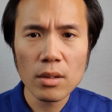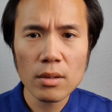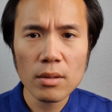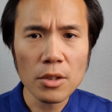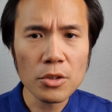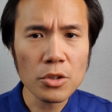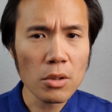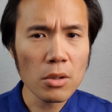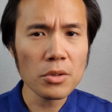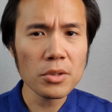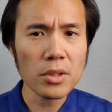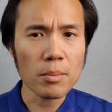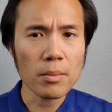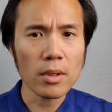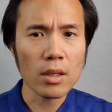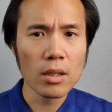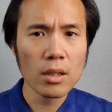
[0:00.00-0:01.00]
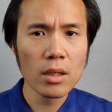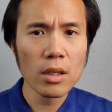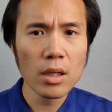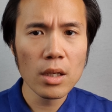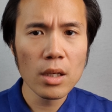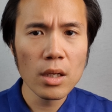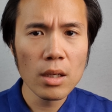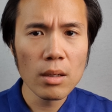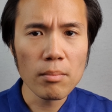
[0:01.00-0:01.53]
Then she looks at me,
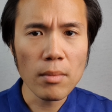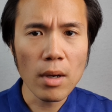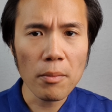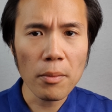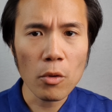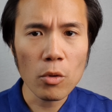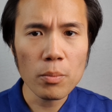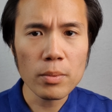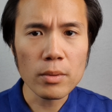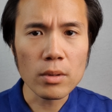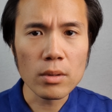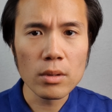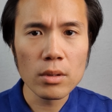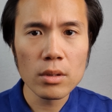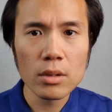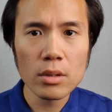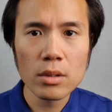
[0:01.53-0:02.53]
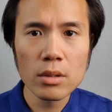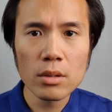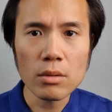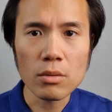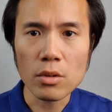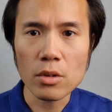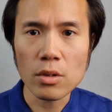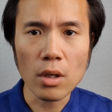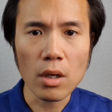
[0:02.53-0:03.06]
mouth open. Oh
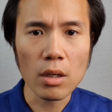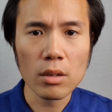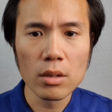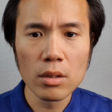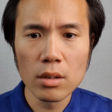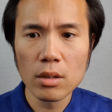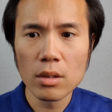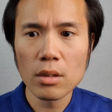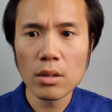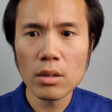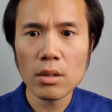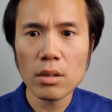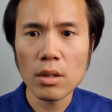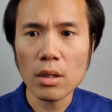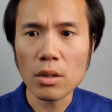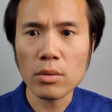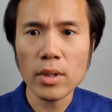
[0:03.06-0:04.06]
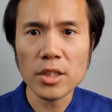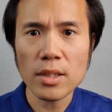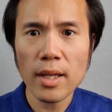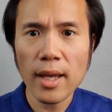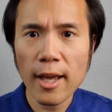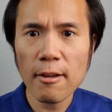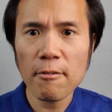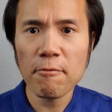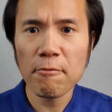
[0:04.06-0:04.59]
God, I don't actually
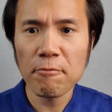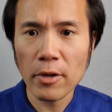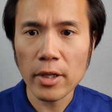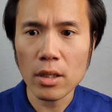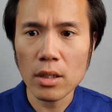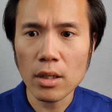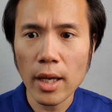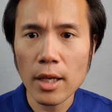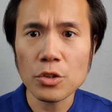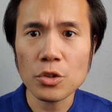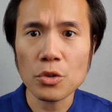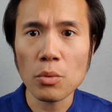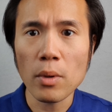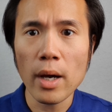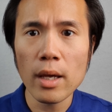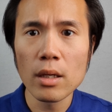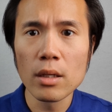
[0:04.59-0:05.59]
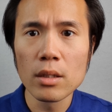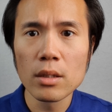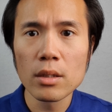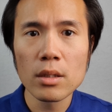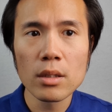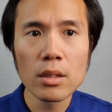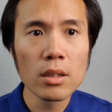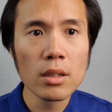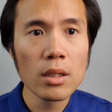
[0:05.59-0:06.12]
have fucking AIDS, do I?
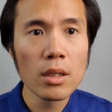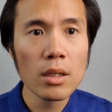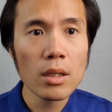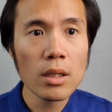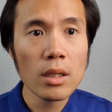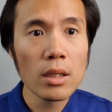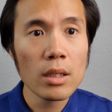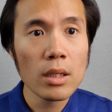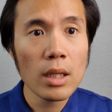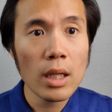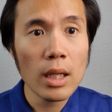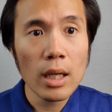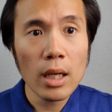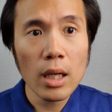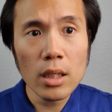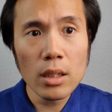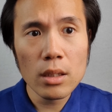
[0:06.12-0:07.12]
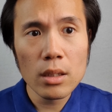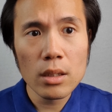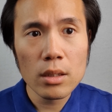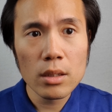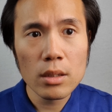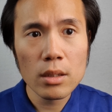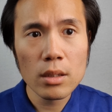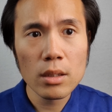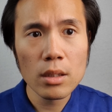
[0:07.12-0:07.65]
Hun,
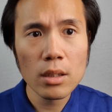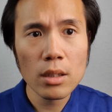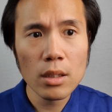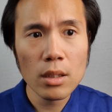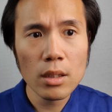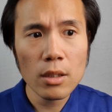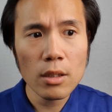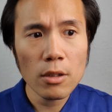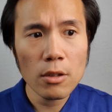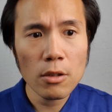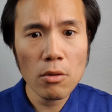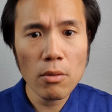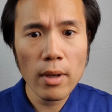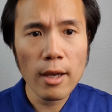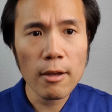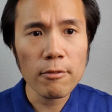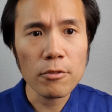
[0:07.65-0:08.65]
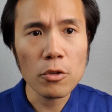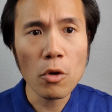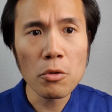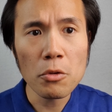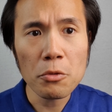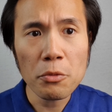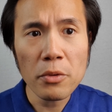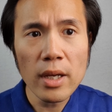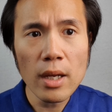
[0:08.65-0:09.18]
you have
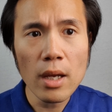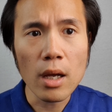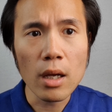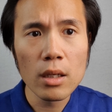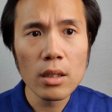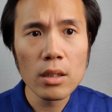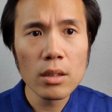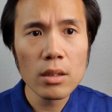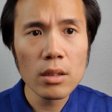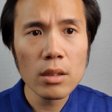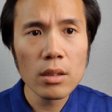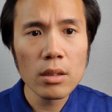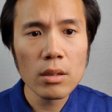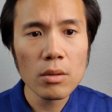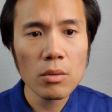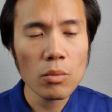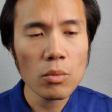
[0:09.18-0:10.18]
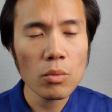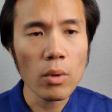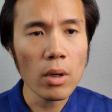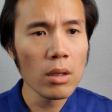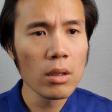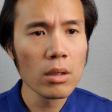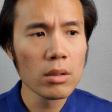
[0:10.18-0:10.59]
gonorrhea. What?